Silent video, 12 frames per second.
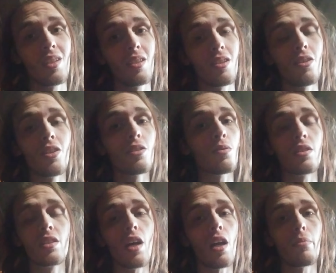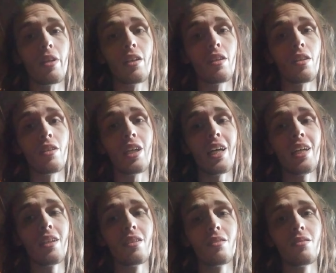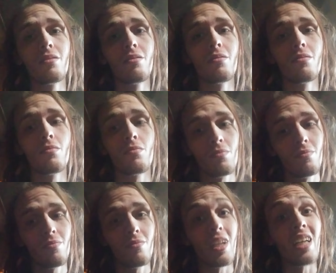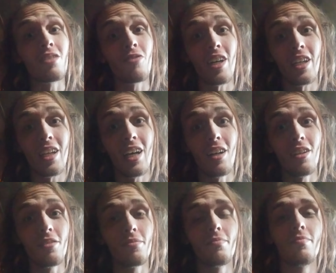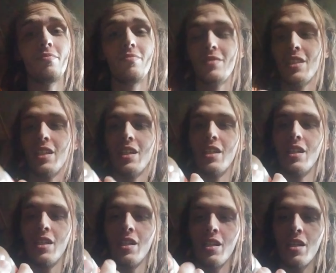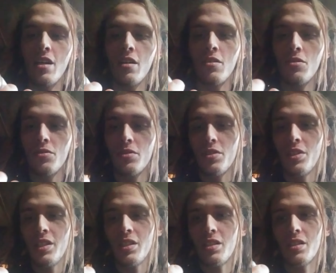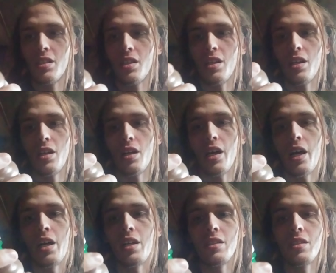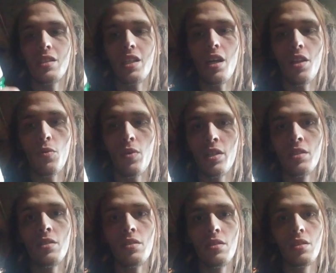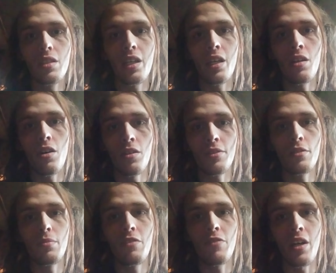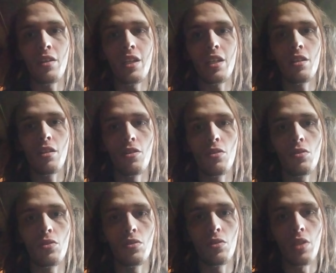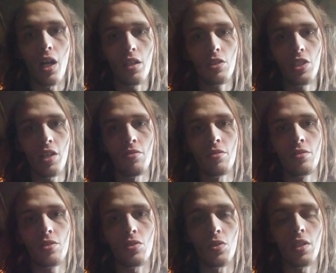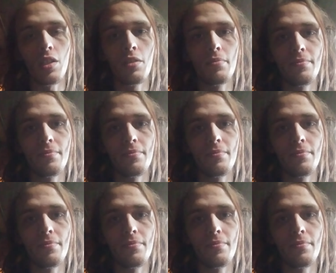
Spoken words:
So this one's gotta be good, right? Let's find out. Now, this, as the other one, can also be found at your local Dollar General store.